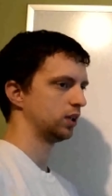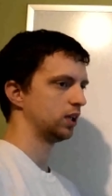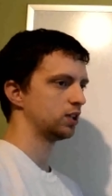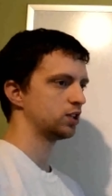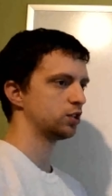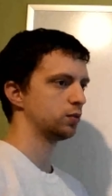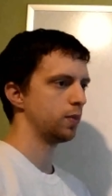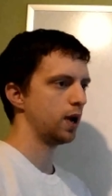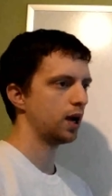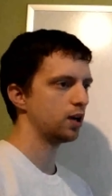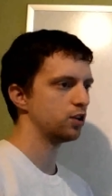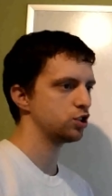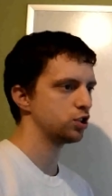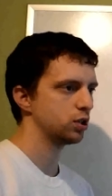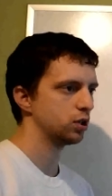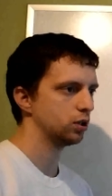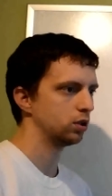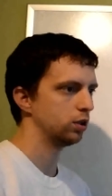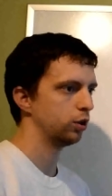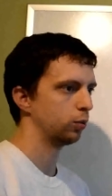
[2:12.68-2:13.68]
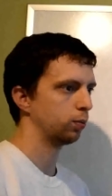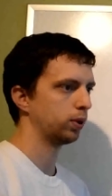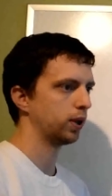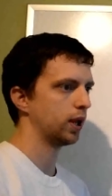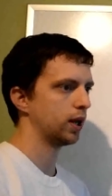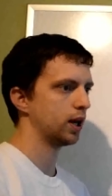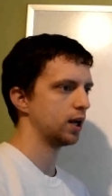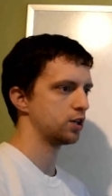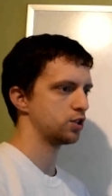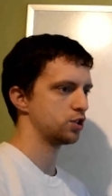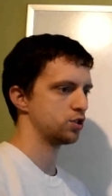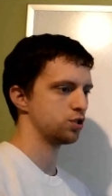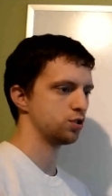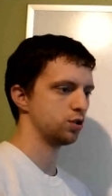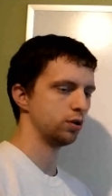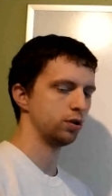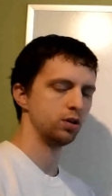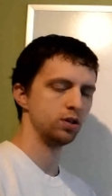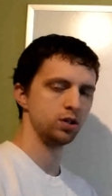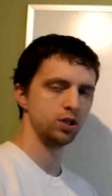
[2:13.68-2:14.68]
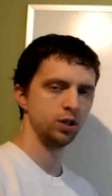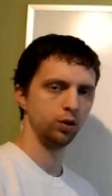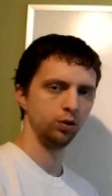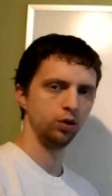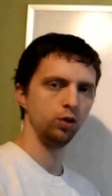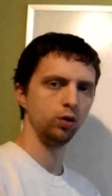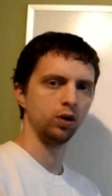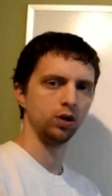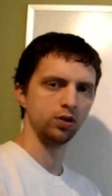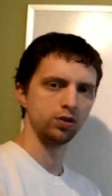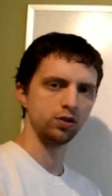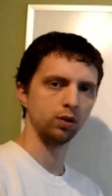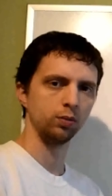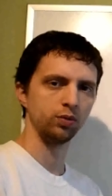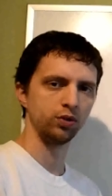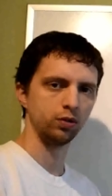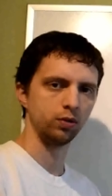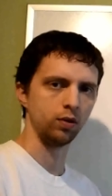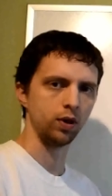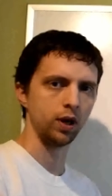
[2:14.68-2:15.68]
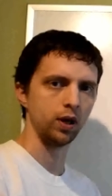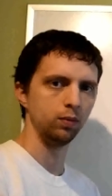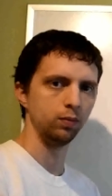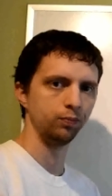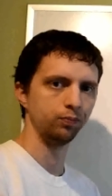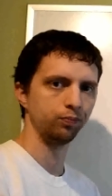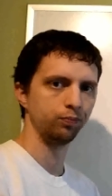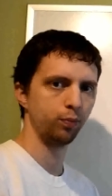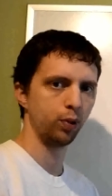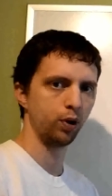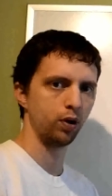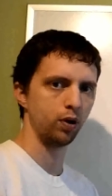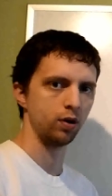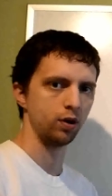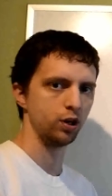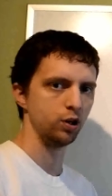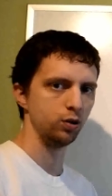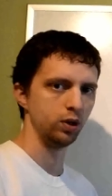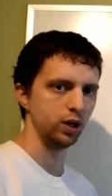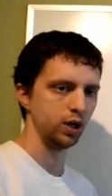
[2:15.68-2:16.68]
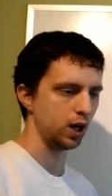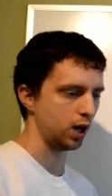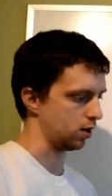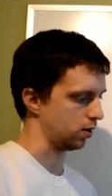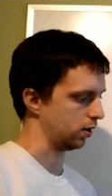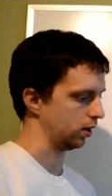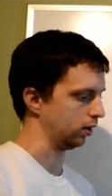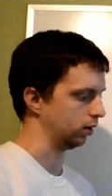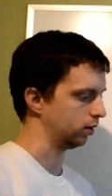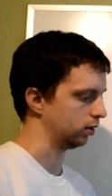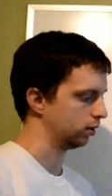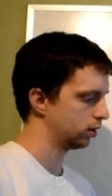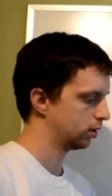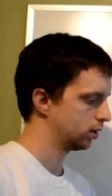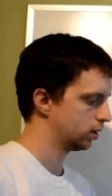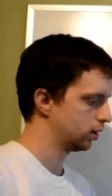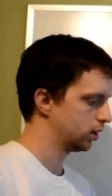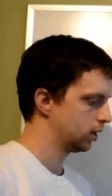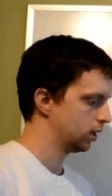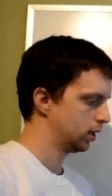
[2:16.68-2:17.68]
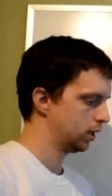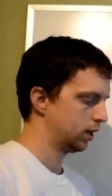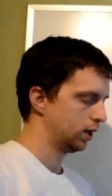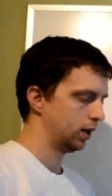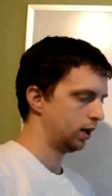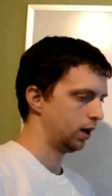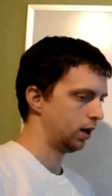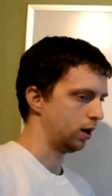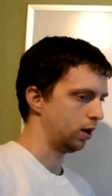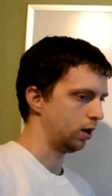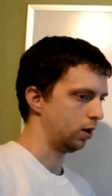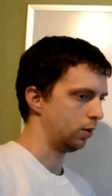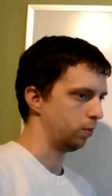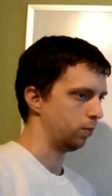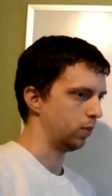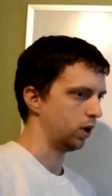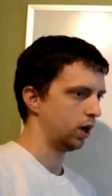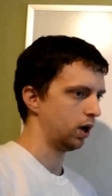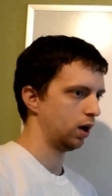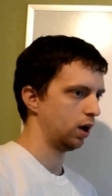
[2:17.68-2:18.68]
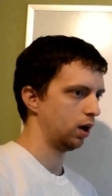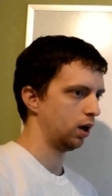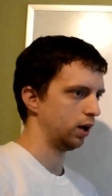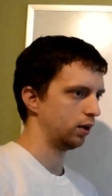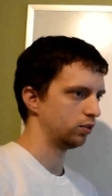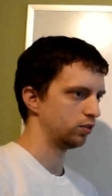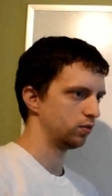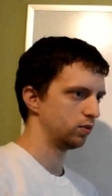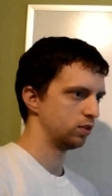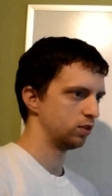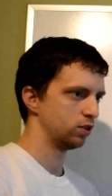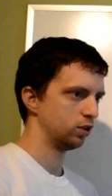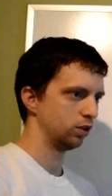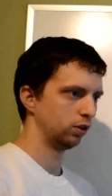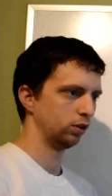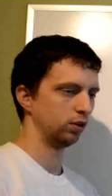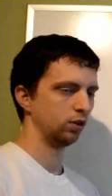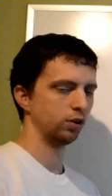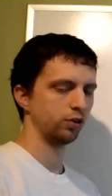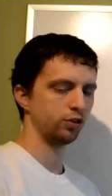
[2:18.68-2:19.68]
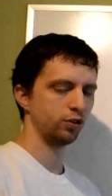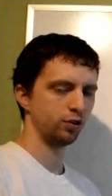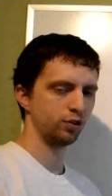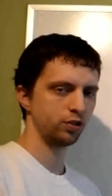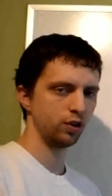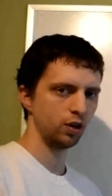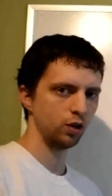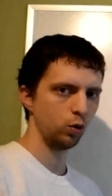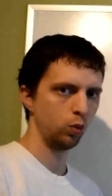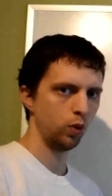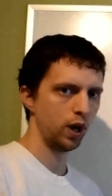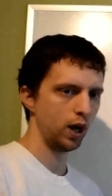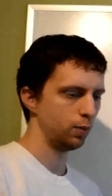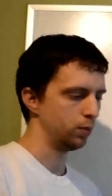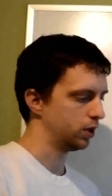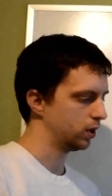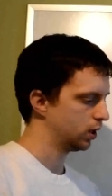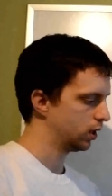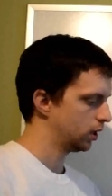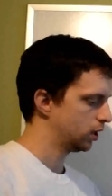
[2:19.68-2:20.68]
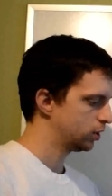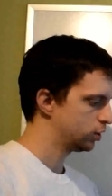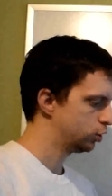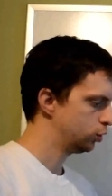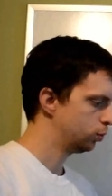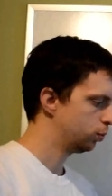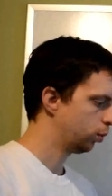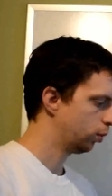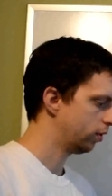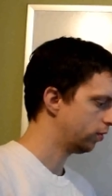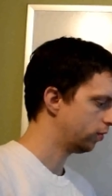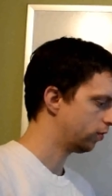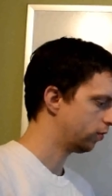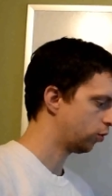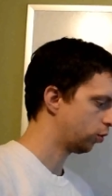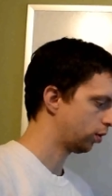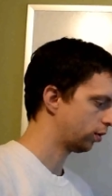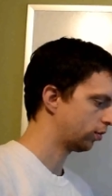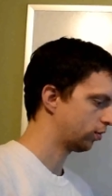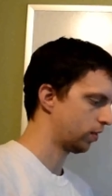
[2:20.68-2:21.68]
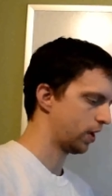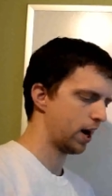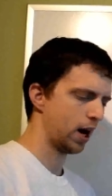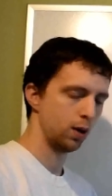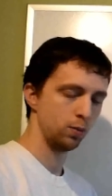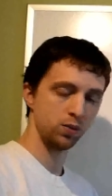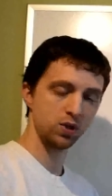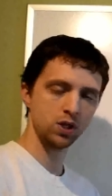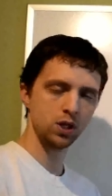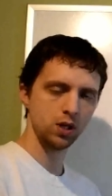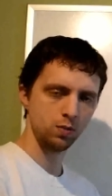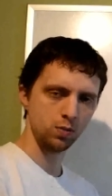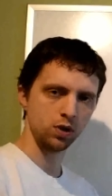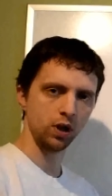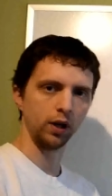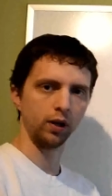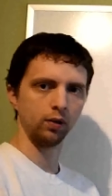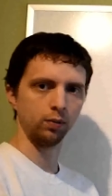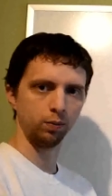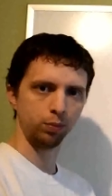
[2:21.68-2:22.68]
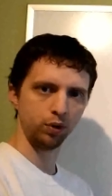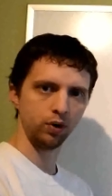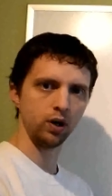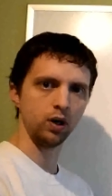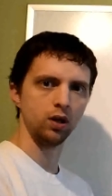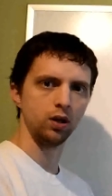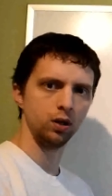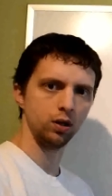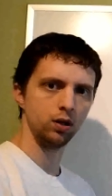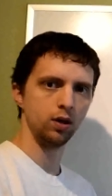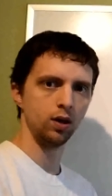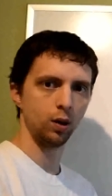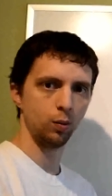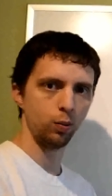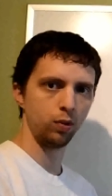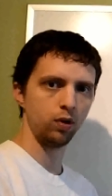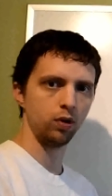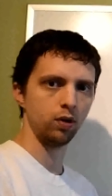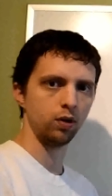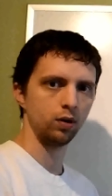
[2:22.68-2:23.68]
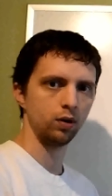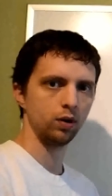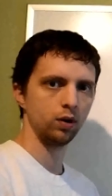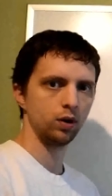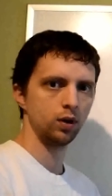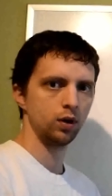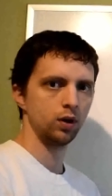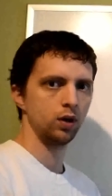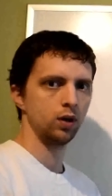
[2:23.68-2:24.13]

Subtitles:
let's imagine your plant has a certain CO2 consumption rate per unit area. I searched on the web, 2.4 grams seems like a pretty good number